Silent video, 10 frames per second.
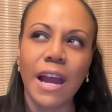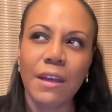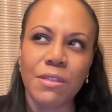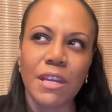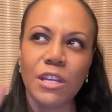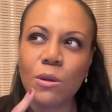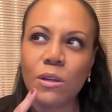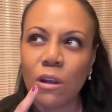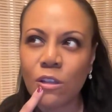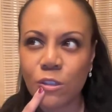I think you
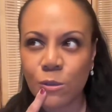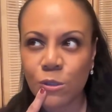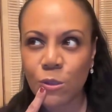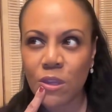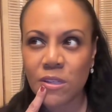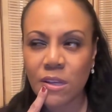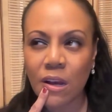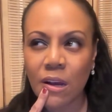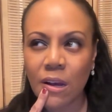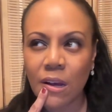can also do this
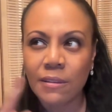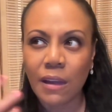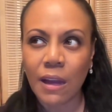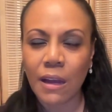on